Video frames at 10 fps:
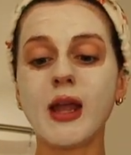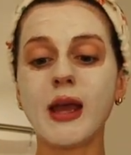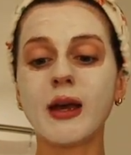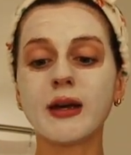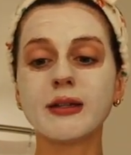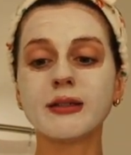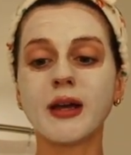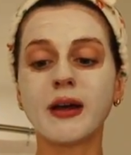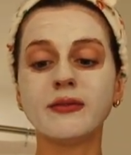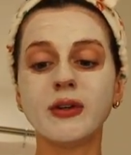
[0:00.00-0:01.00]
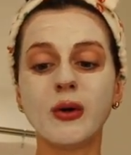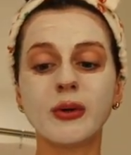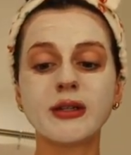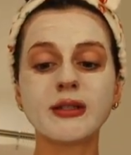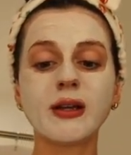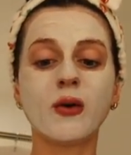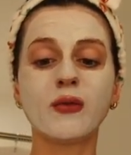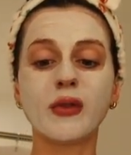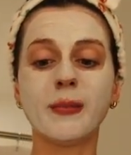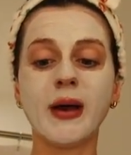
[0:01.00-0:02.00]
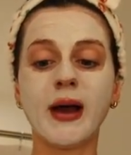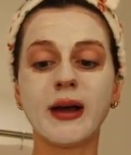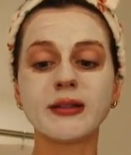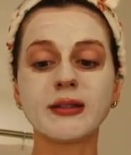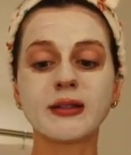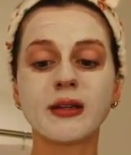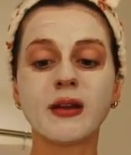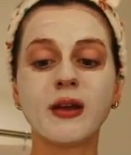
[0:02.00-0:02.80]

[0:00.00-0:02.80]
And I've noticed like over the past